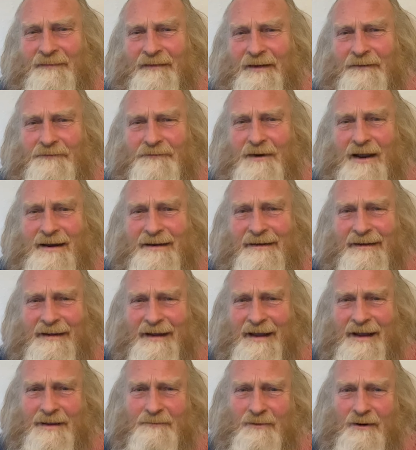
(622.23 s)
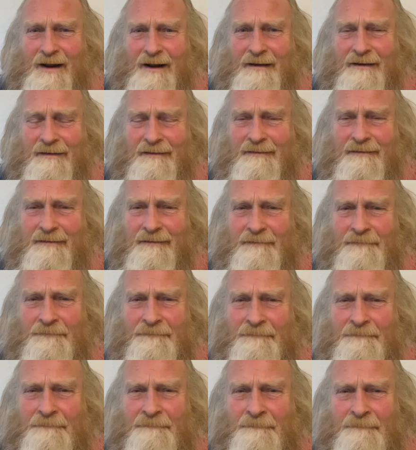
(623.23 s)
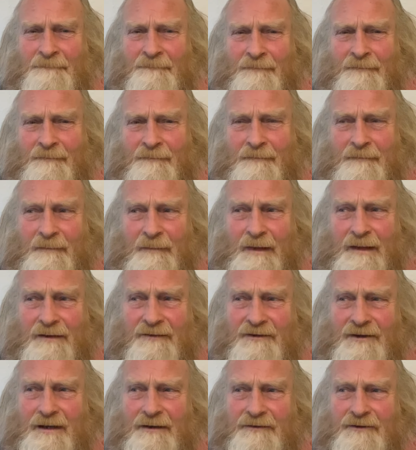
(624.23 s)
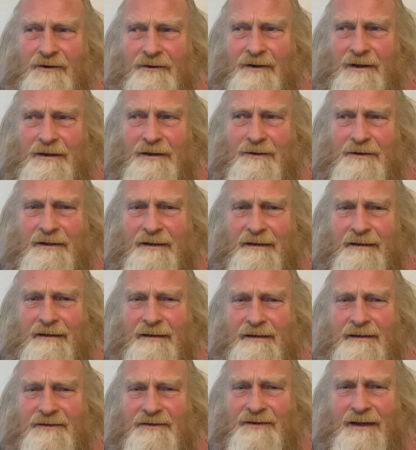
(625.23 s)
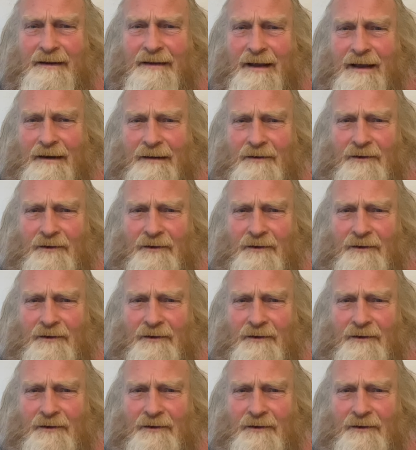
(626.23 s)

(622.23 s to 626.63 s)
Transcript: A friend came round and she took a look at it and said, that